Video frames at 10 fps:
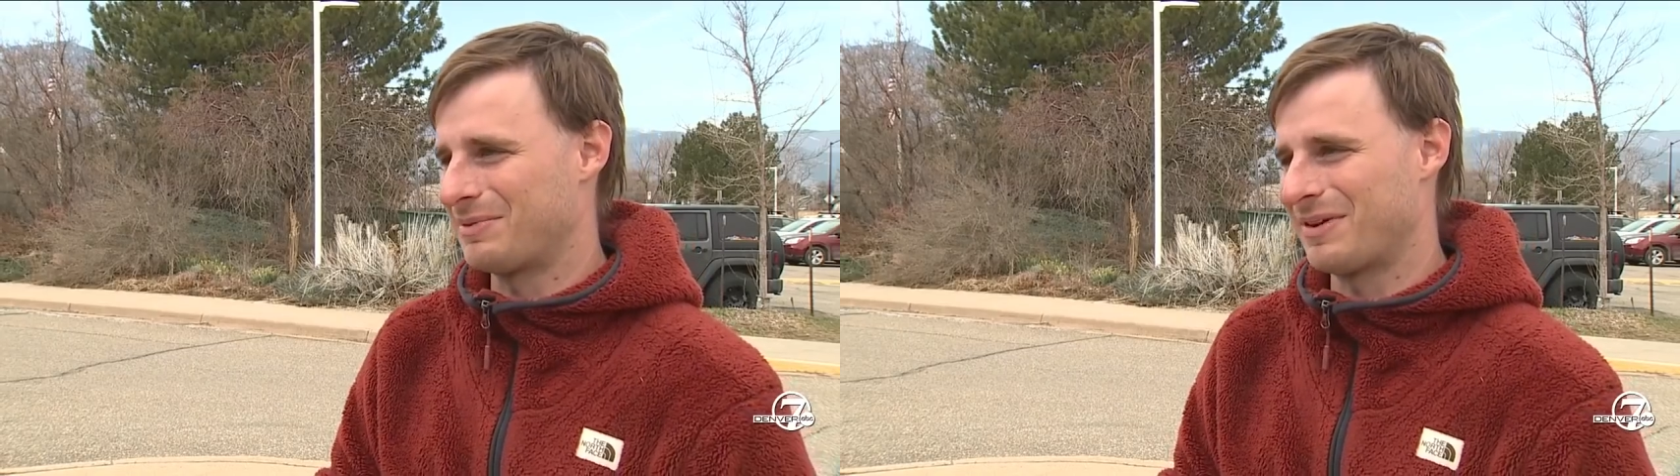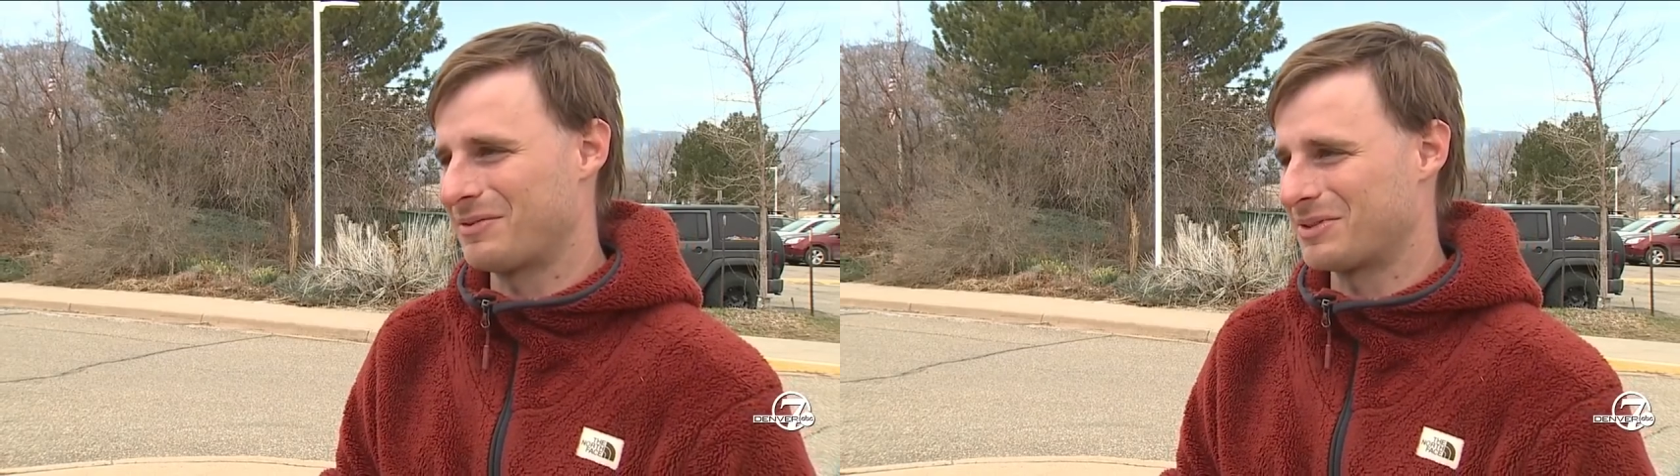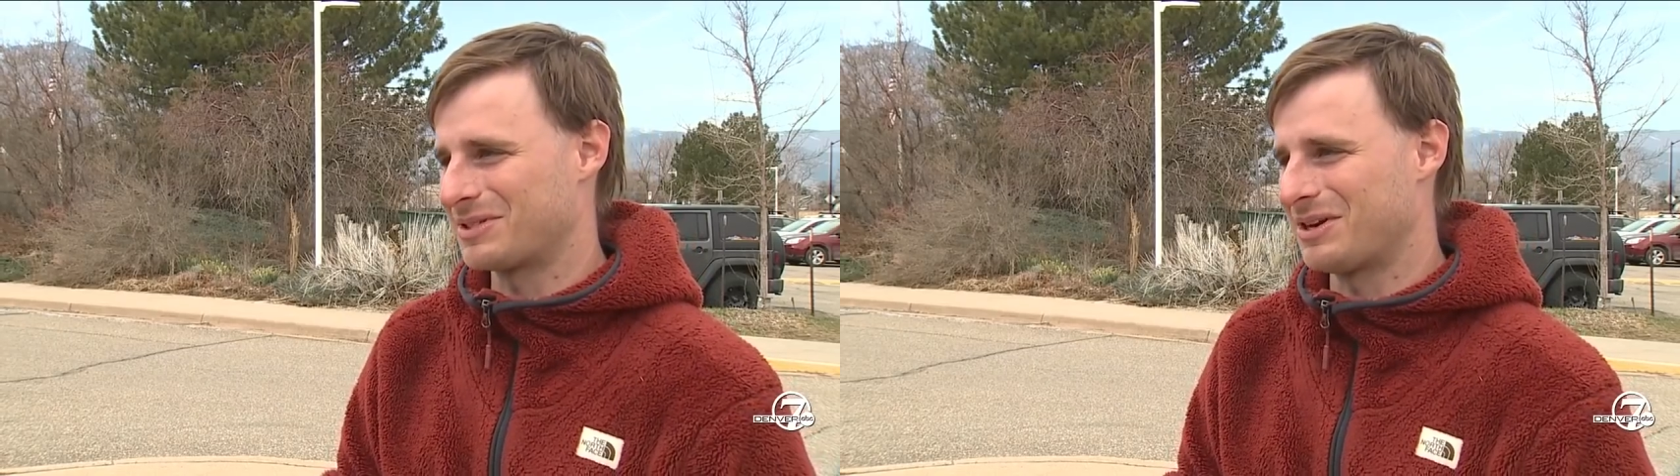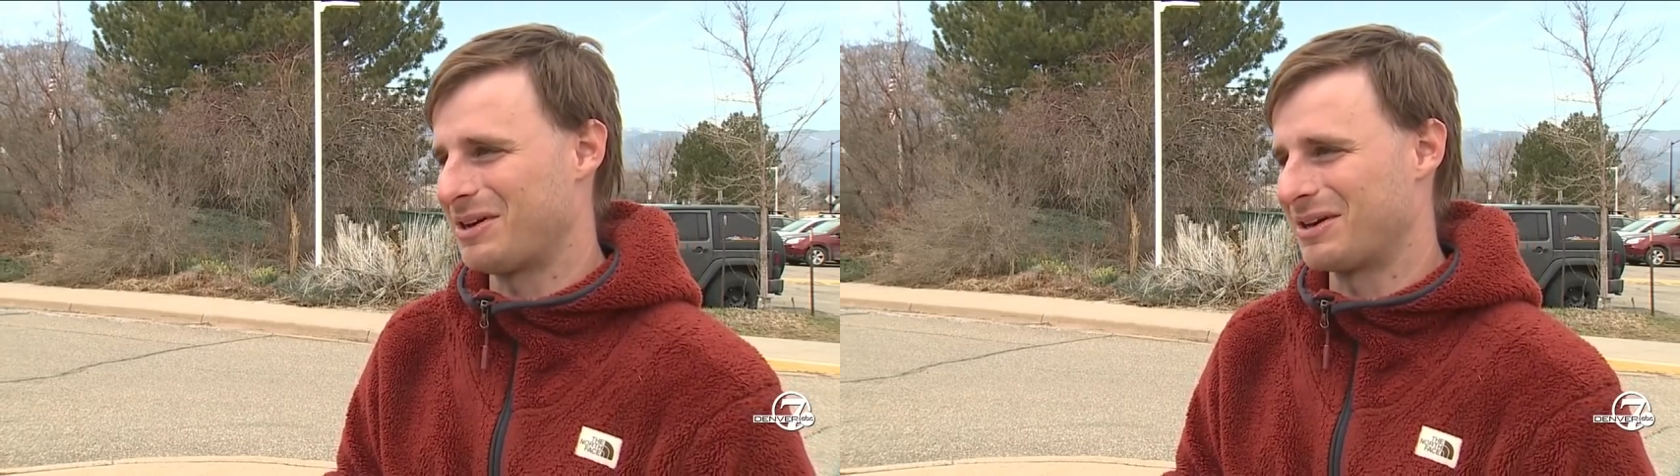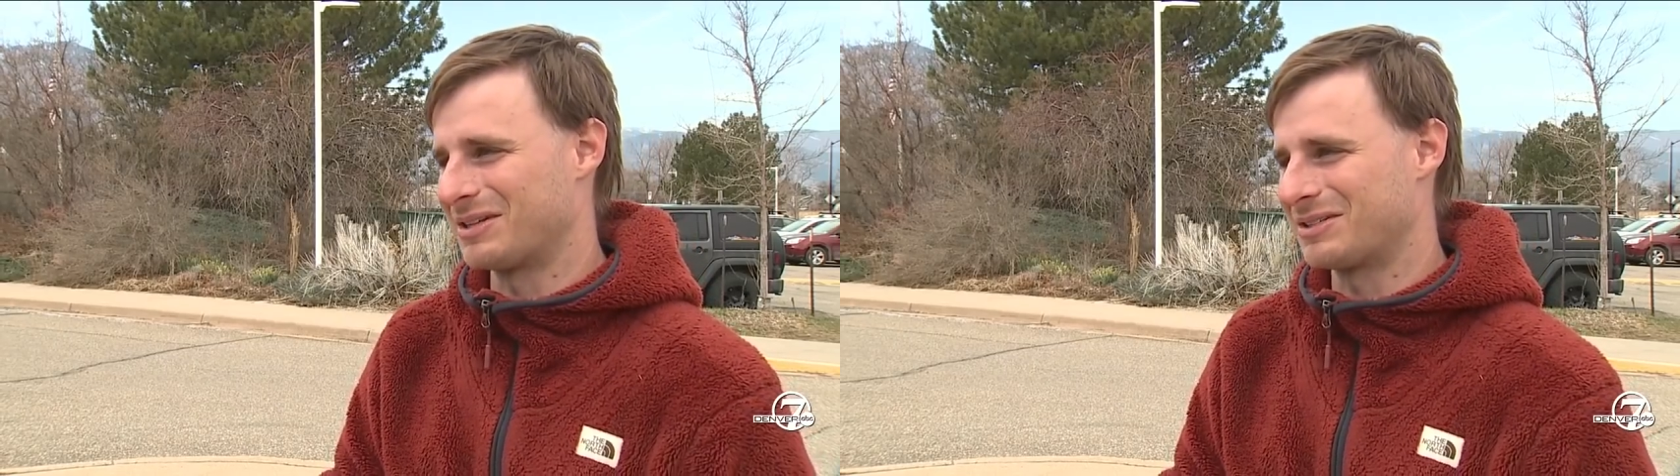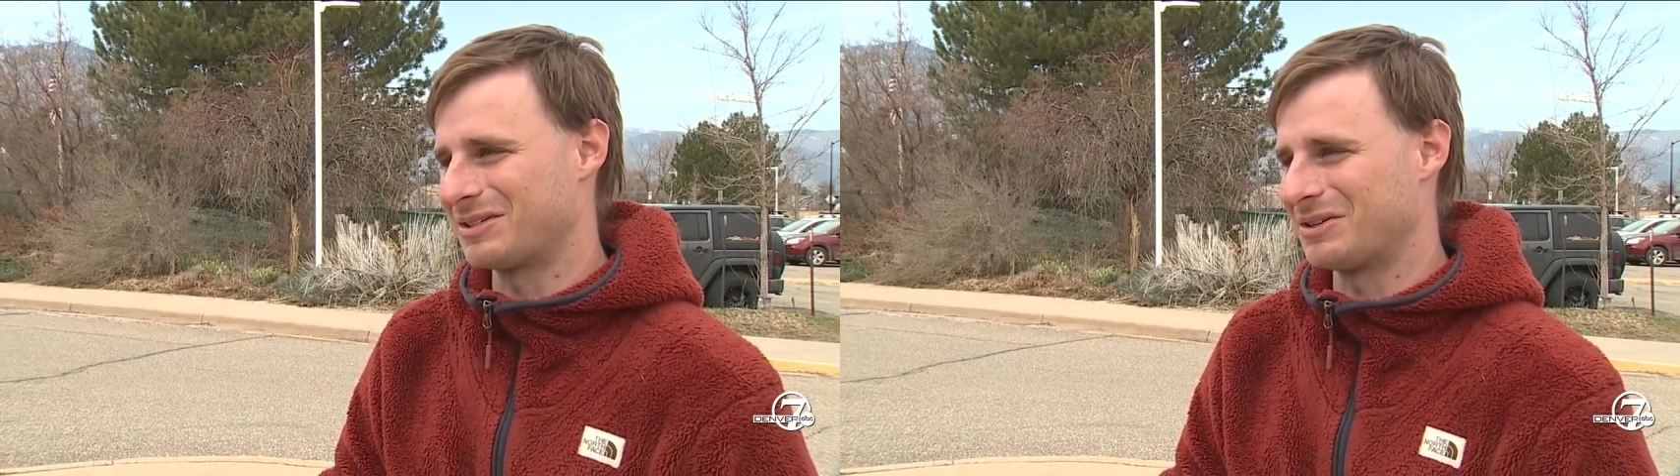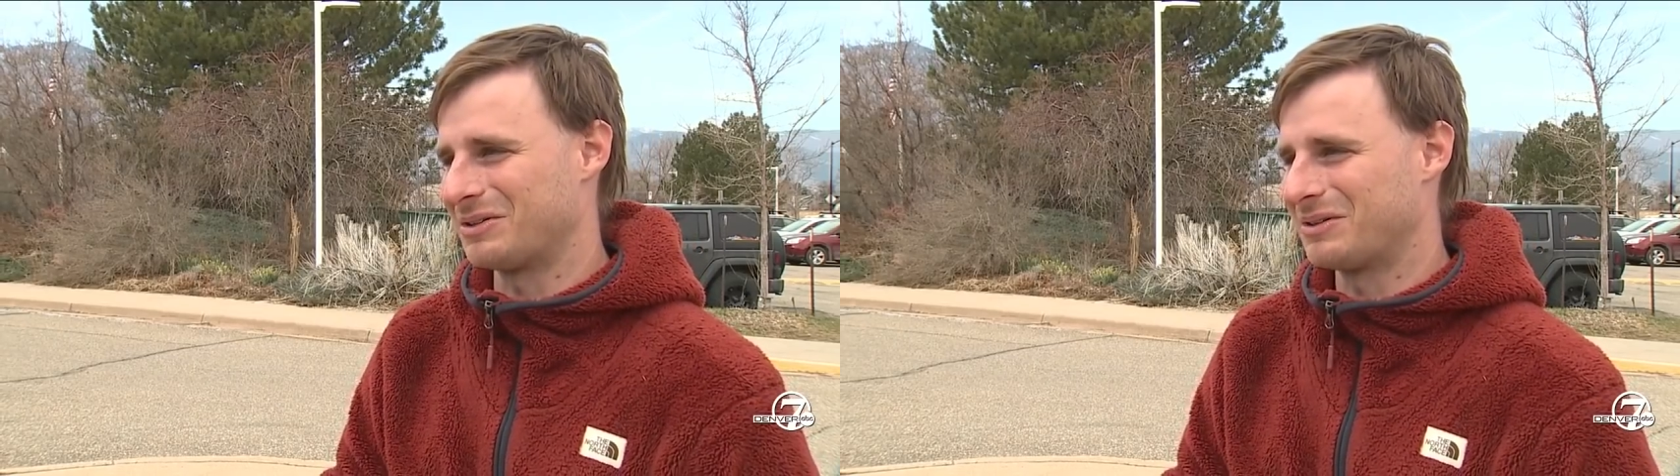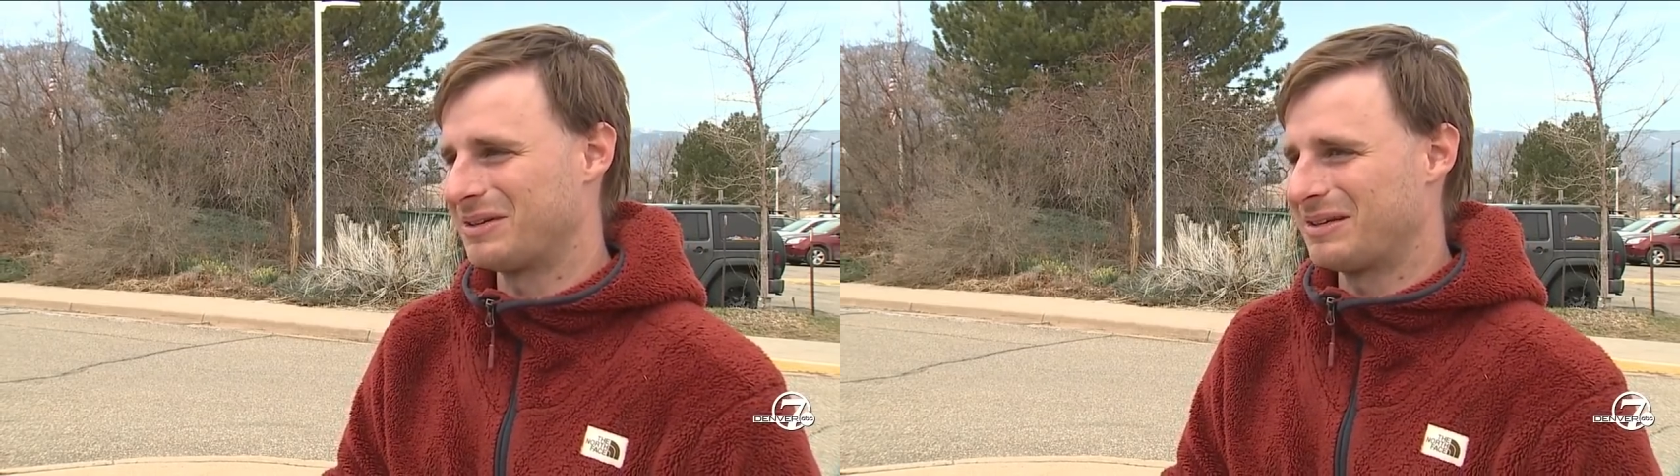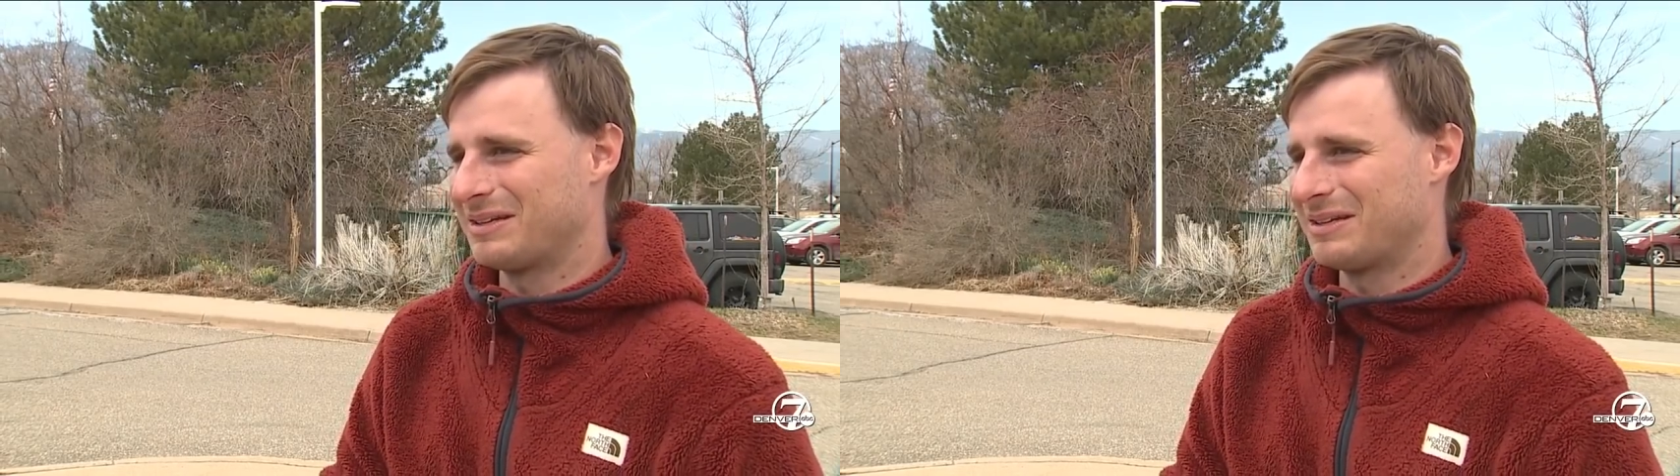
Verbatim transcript: of everyone's tongue, and so